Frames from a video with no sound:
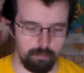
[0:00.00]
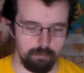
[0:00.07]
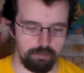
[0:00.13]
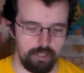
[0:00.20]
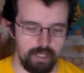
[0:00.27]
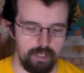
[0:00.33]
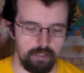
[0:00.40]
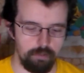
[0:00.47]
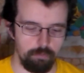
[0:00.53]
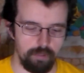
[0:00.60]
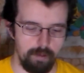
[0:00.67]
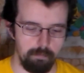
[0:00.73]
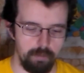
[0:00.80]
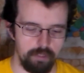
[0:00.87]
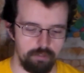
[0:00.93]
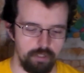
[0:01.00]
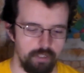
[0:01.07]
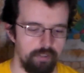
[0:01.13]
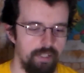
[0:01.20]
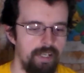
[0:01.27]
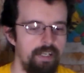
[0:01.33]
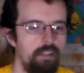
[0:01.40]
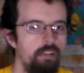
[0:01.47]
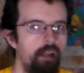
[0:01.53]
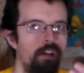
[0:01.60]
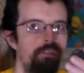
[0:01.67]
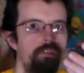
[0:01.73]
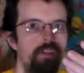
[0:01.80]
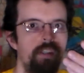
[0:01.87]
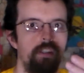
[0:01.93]
from his hand without busting the handle
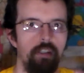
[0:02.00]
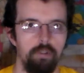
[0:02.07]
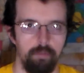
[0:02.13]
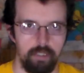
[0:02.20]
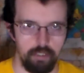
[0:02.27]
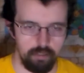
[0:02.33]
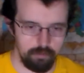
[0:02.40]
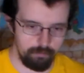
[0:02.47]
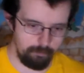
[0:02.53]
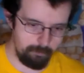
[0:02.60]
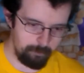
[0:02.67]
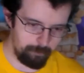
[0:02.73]
off of it. There we are.